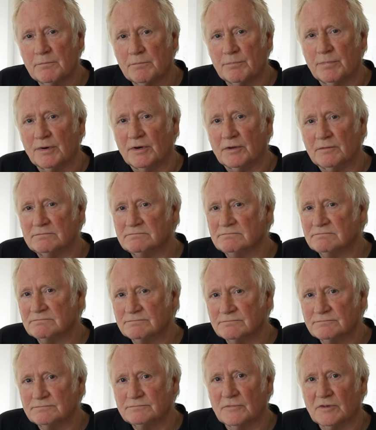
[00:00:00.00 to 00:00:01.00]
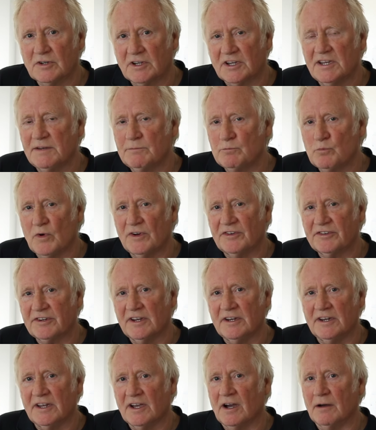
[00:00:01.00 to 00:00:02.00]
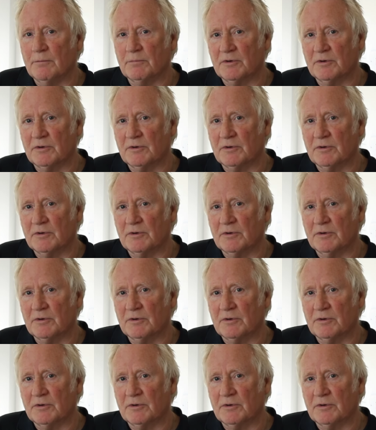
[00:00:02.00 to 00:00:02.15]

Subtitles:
But keep whisking it up,